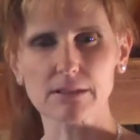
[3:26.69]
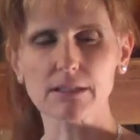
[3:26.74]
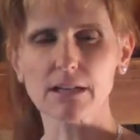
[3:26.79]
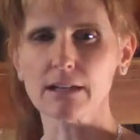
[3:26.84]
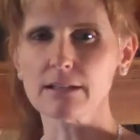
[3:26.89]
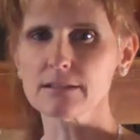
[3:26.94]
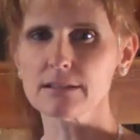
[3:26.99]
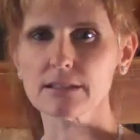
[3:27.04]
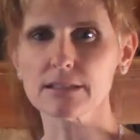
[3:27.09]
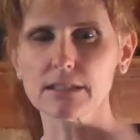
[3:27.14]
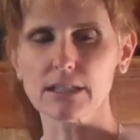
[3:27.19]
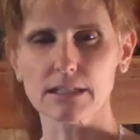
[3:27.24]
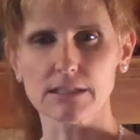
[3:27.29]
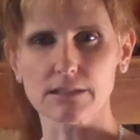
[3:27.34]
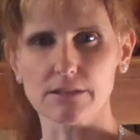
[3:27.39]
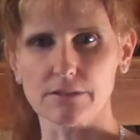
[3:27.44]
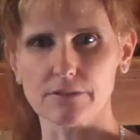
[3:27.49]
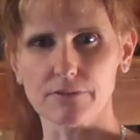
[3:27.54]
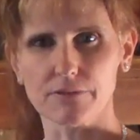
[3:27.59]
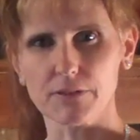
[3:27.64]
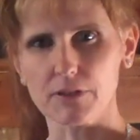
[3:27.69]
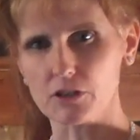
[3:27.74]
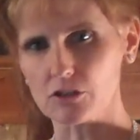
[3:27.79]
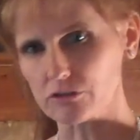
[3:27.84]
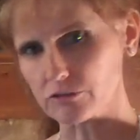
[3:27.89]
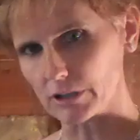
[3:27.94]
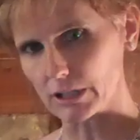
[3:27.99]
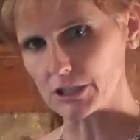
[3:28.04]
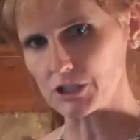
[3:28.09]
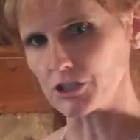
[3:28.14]
tons and tons of
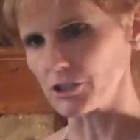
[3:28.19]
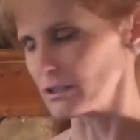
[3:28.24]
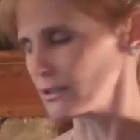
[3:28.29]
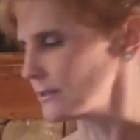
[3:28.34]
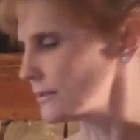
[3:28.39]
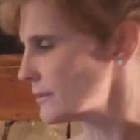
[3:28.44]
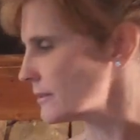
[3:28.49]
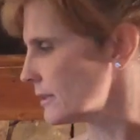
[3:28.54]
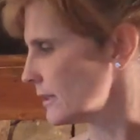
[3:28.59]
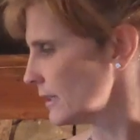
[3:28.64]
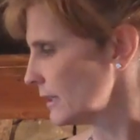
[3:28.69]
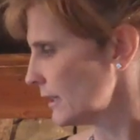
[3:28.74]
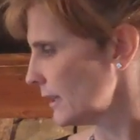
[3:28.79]
crutches